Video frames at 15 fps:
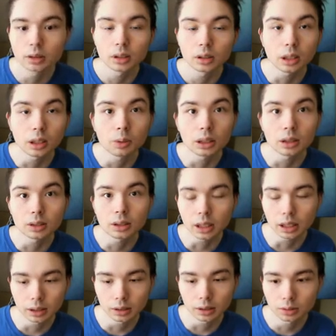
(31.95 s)
he won the
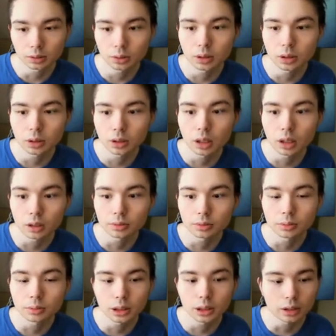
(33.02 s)
day, two and a half,
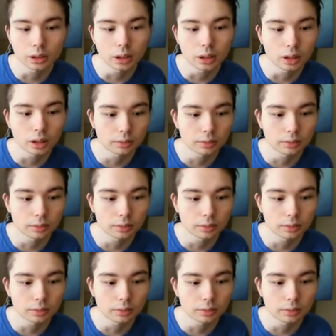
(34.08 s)
one and a half.